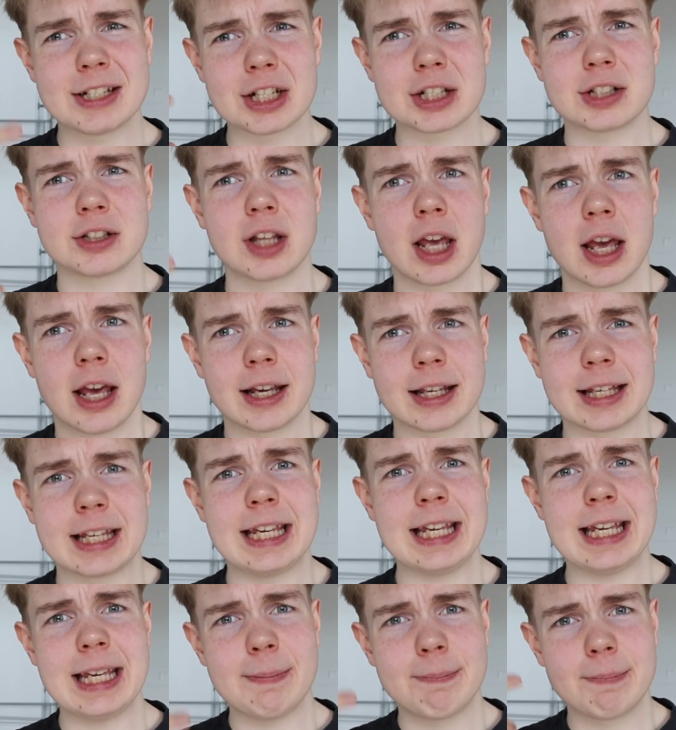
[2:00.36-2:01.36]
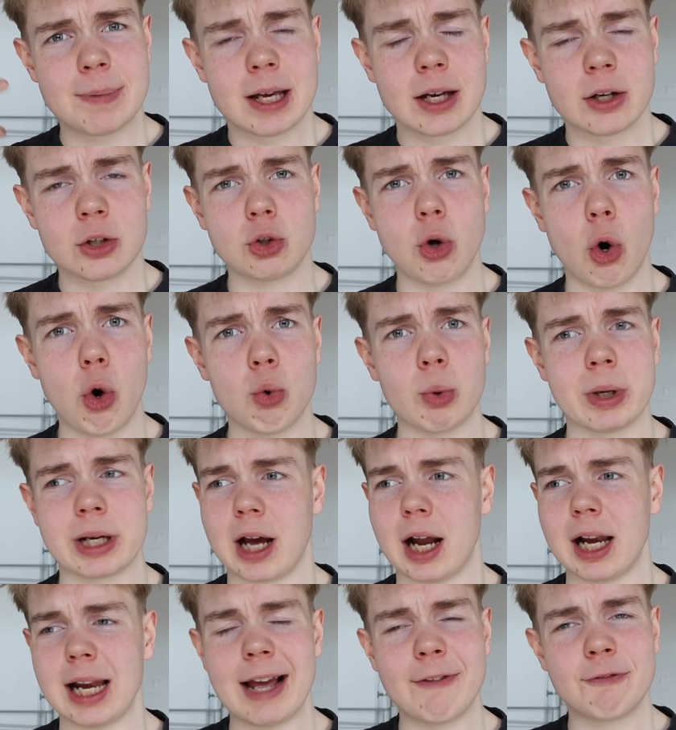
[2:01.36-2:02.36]
just keep
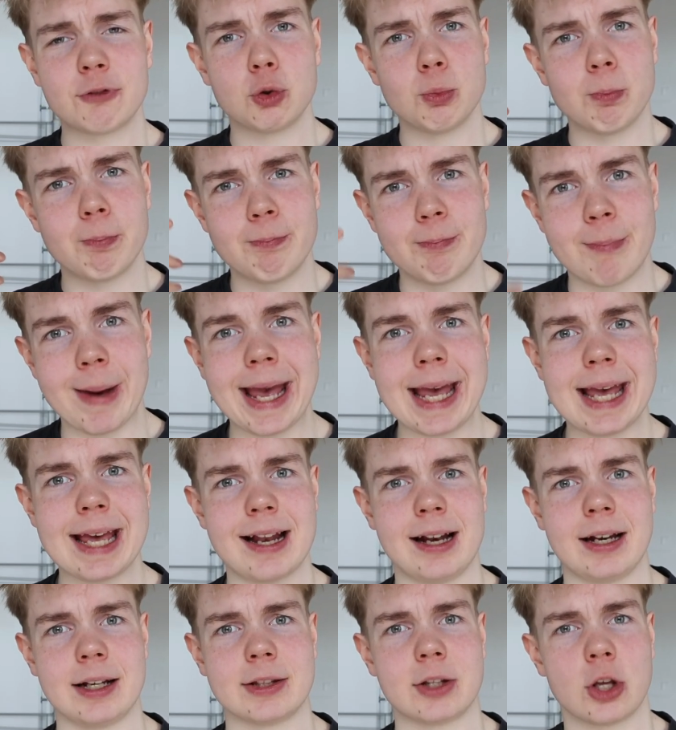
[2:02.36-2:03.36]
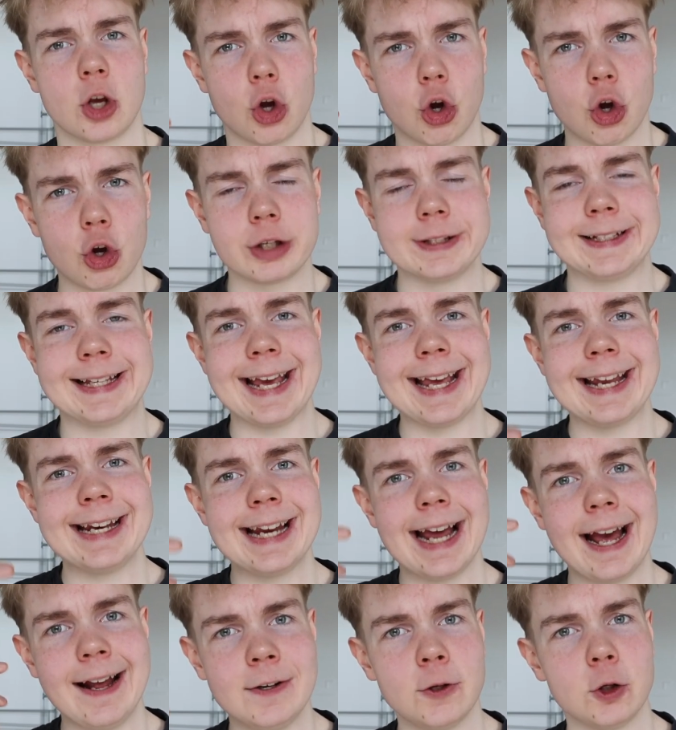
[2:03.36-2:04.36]
going? I'll have to bear it
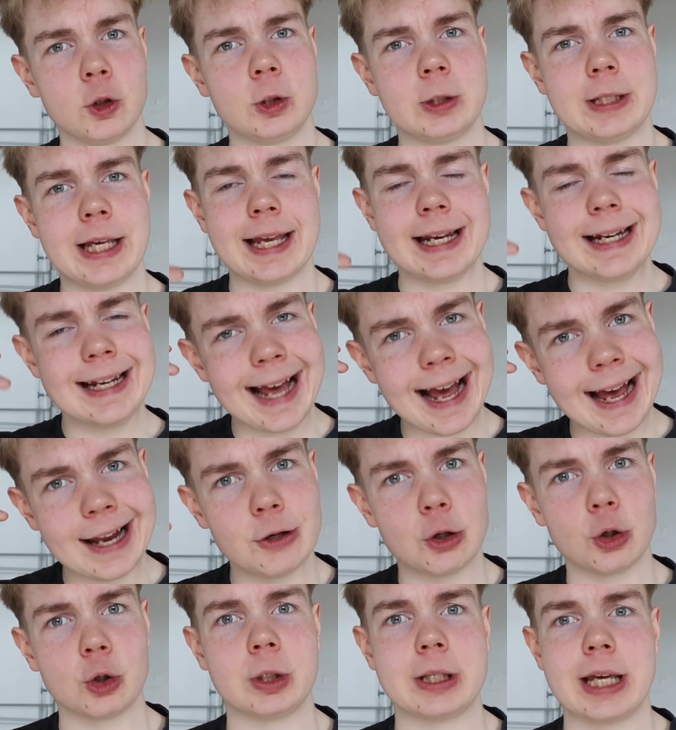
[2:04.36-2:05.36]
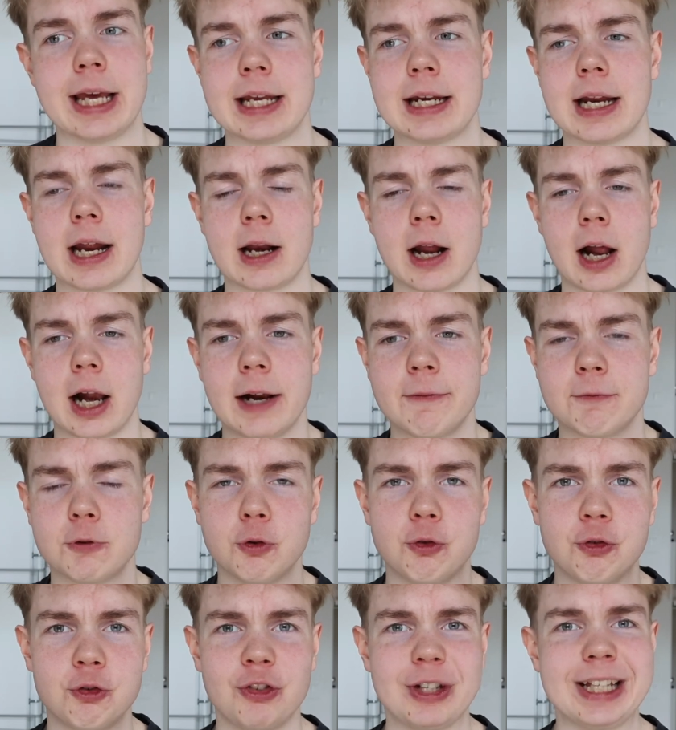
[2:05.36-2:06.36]
again and again and again, and I'll have to
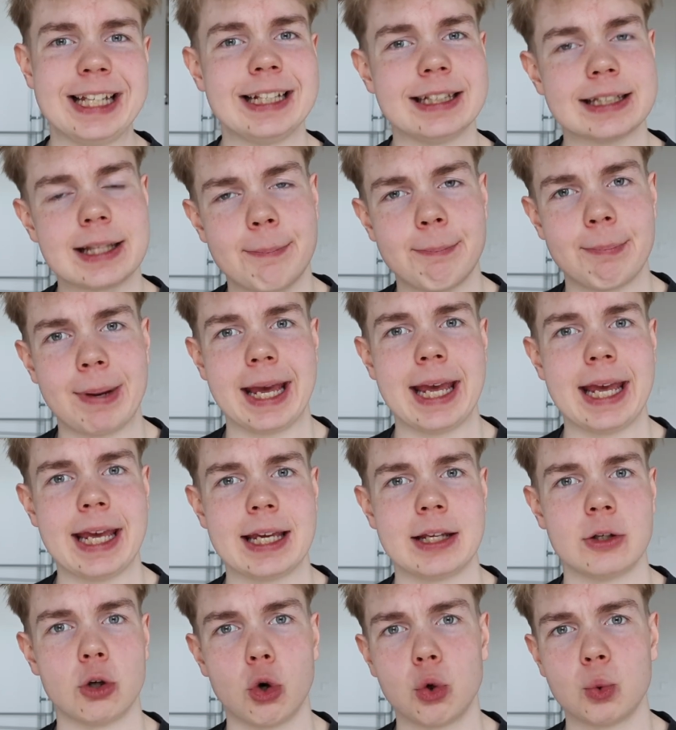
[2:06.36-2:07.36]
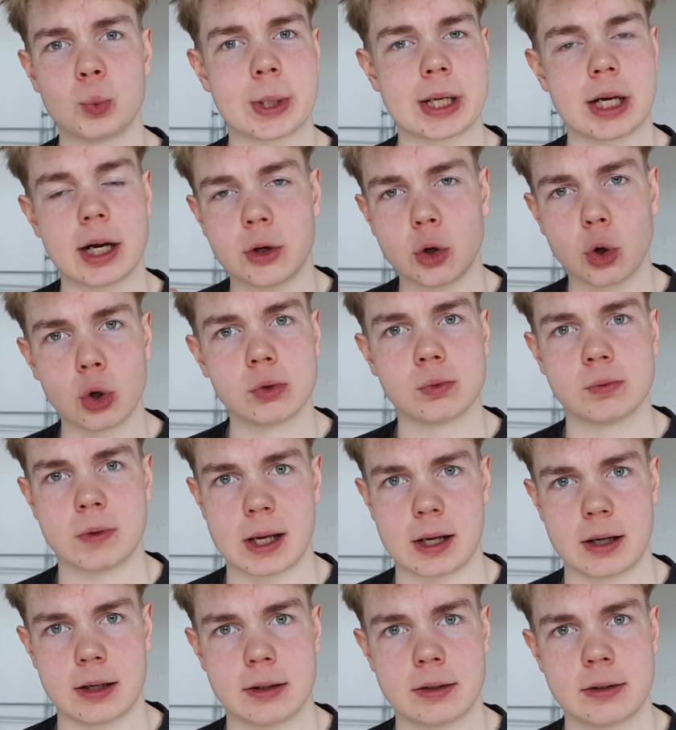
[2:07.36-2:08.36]
feel the pain over and
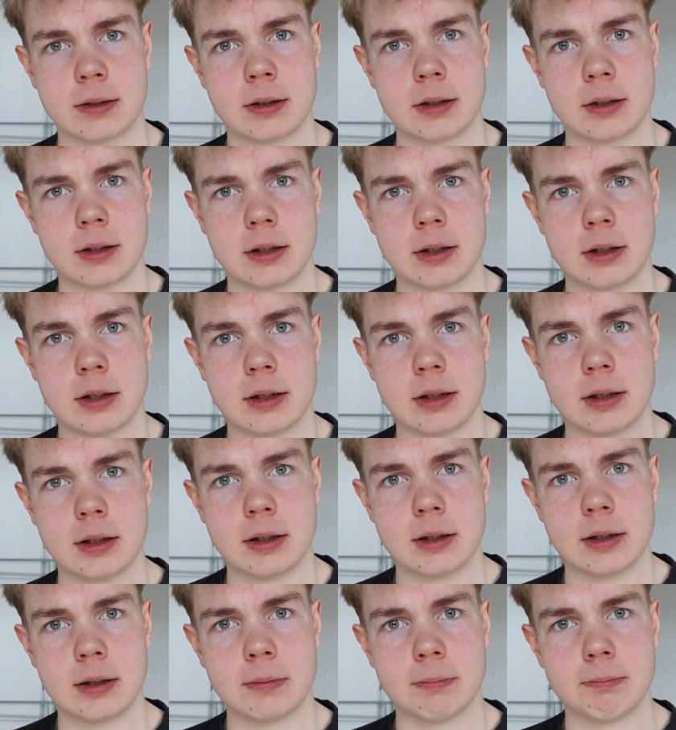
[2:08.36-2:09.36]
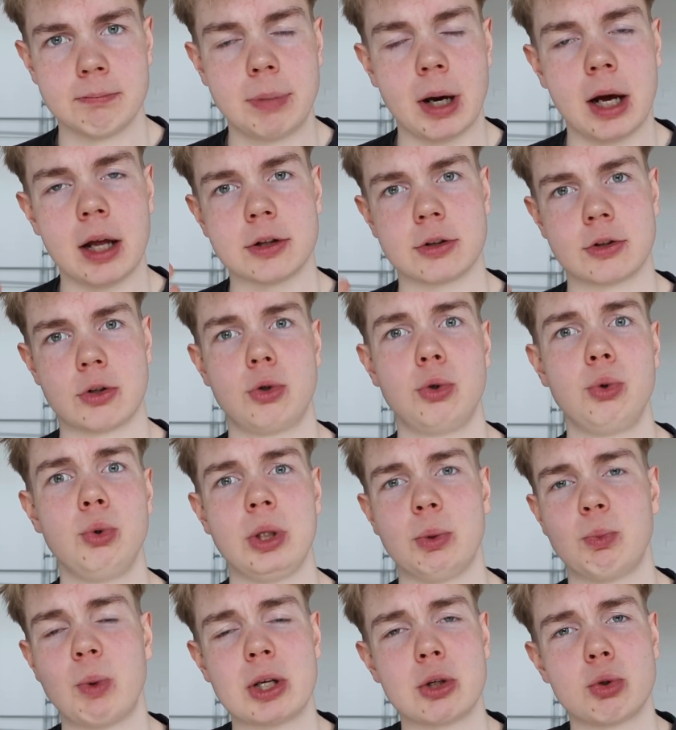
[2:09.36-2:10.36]
over. But
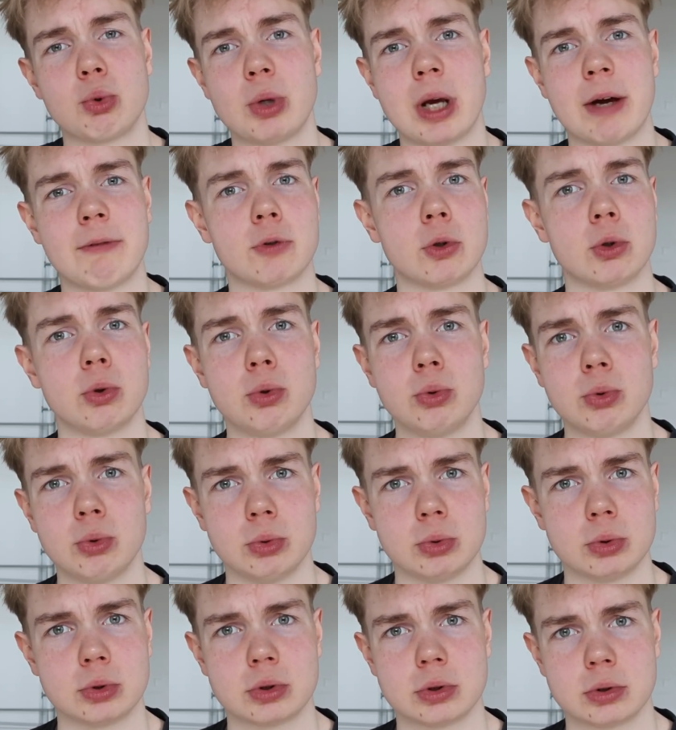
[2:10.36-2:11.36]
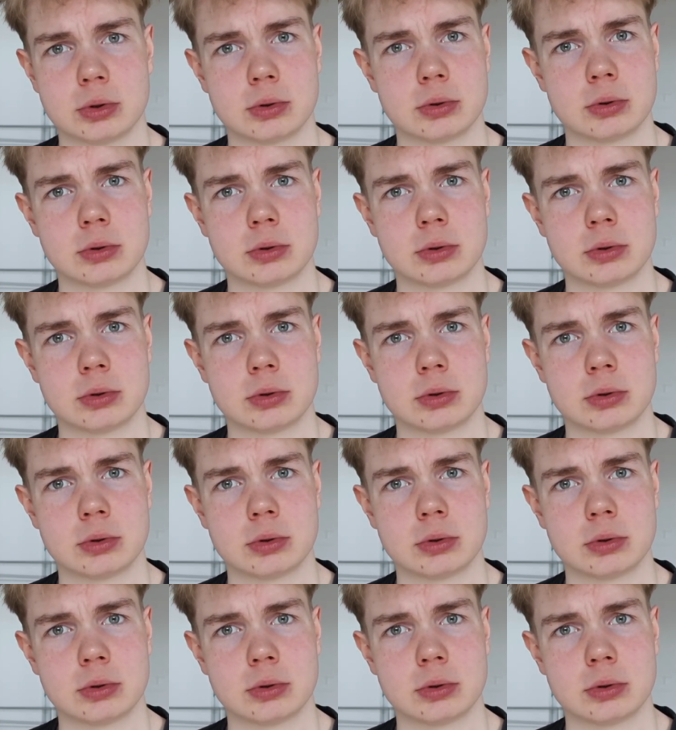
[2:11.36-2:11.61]
truly, what do we have to lose?